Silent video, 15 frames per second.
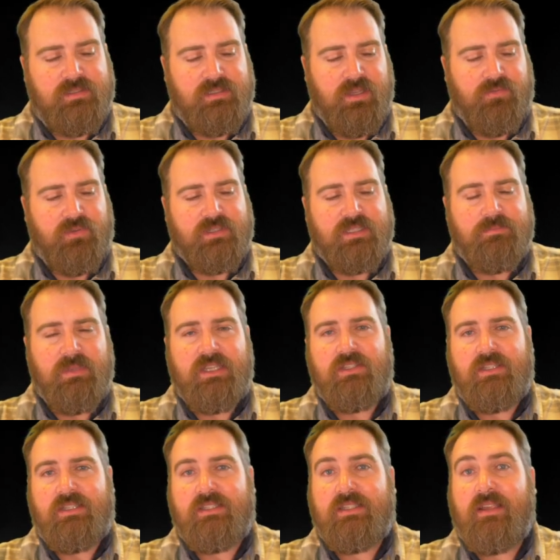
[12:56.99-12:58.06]
different
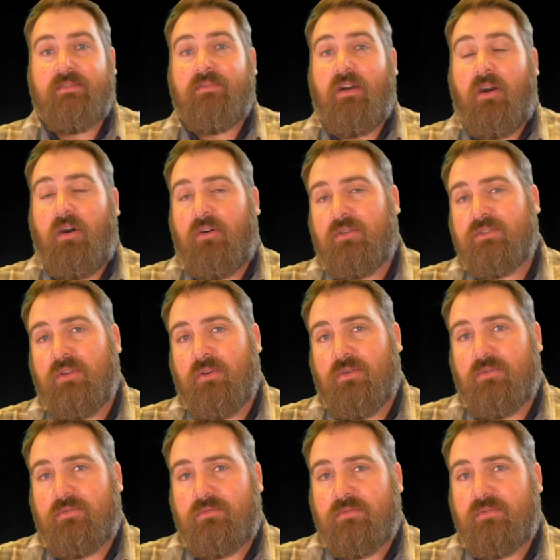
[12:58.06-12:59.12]
species have
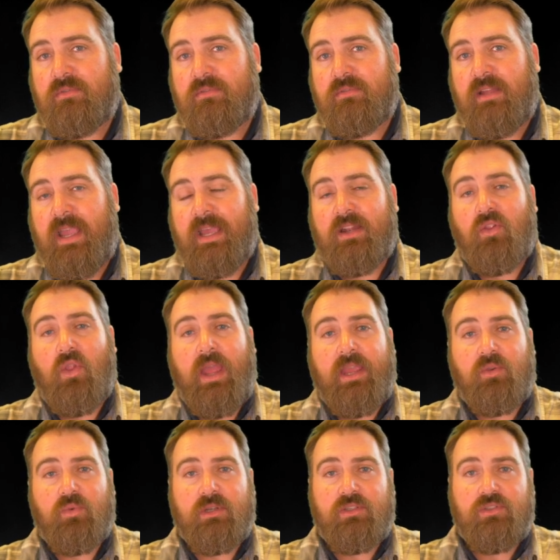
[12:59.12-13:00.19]
also had
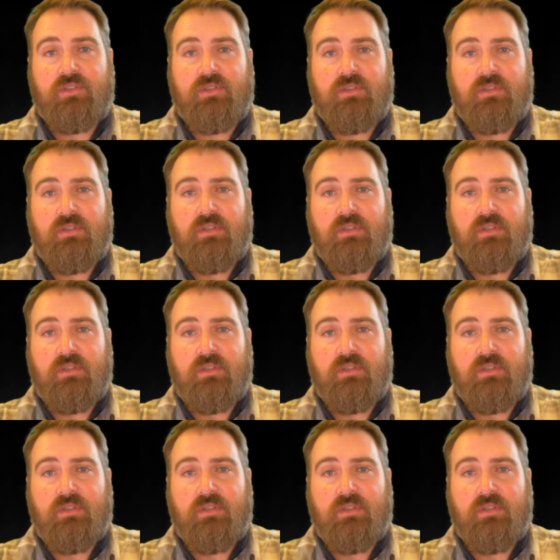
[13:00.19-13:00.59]
language